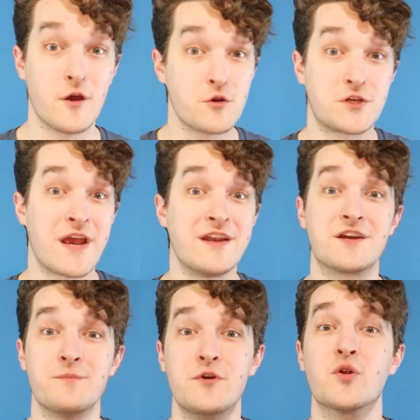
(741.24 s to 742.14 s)
No shade to
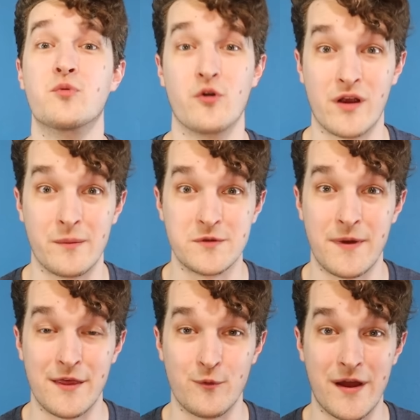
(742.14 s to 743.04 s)
computer programmers,
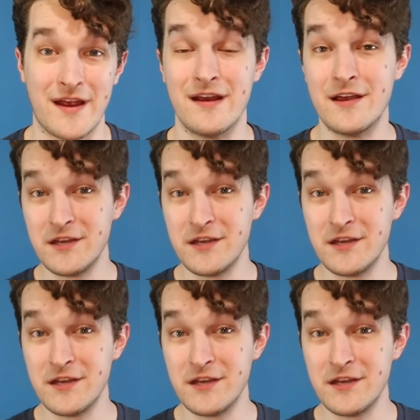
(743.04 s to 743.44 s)
by the way.